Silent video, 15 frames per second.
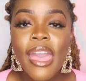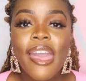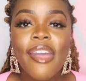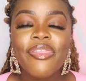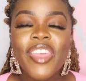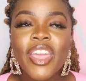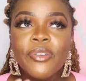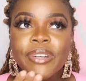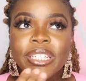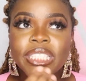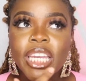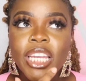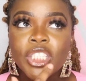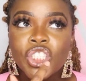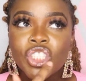And they
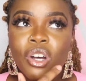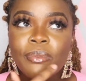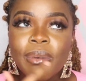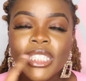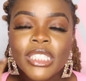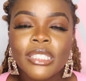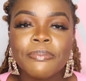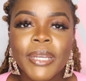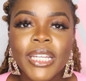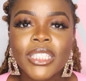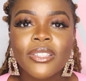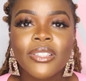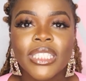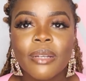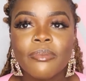retain so much
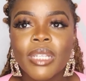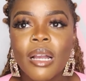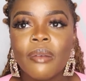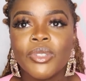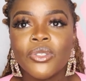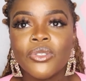spit, so sometimes